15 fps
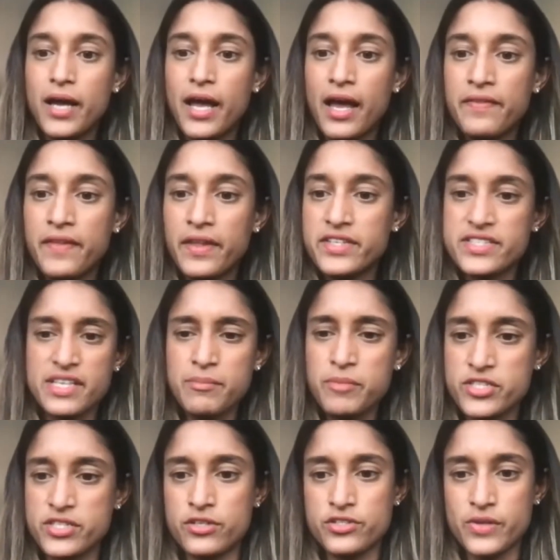then the same
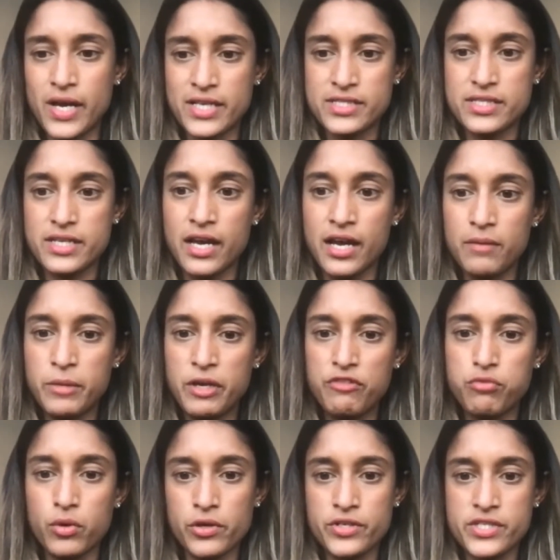person also asked
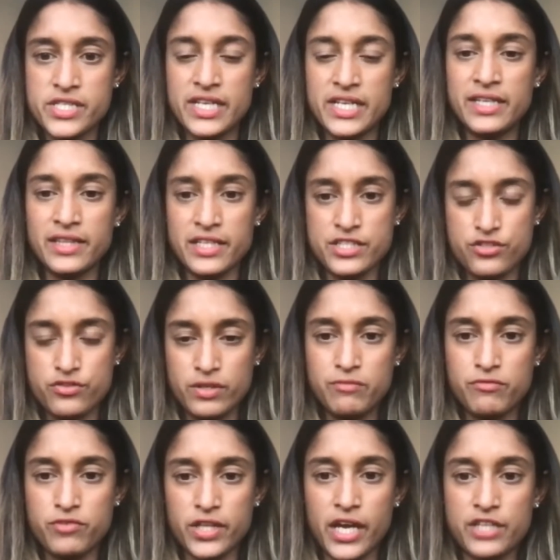if water is an inlet stream
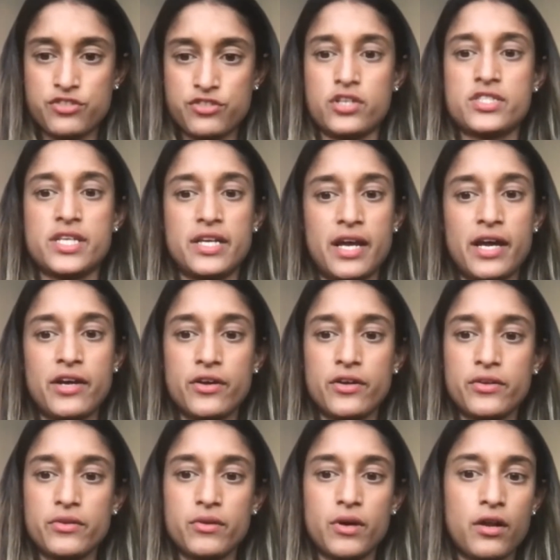for the hydroxide
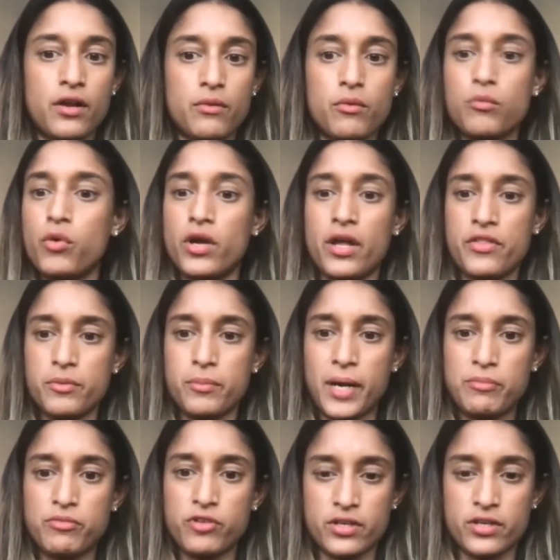ion, what other
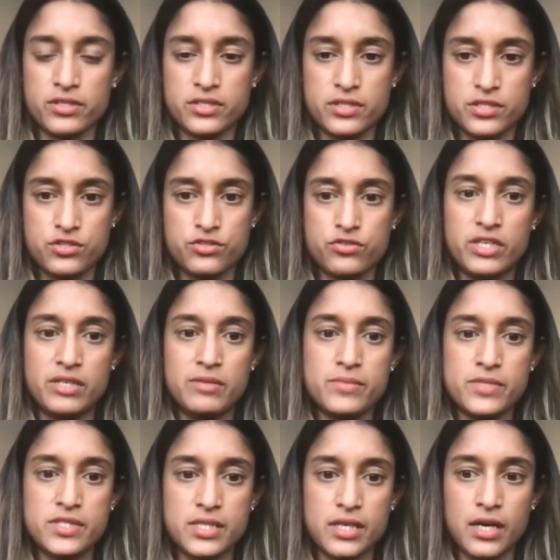byproduct
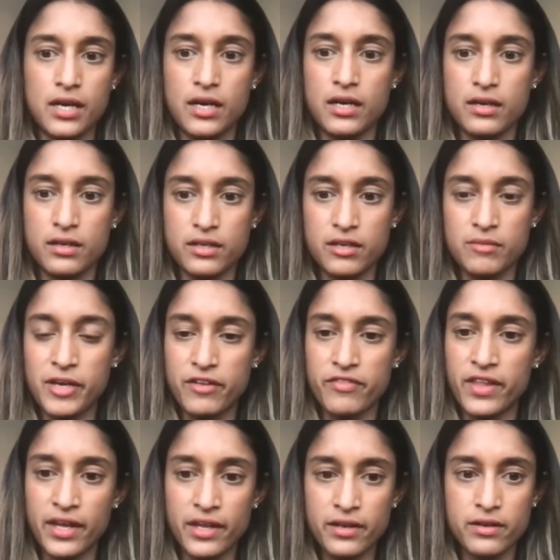streams come out of that?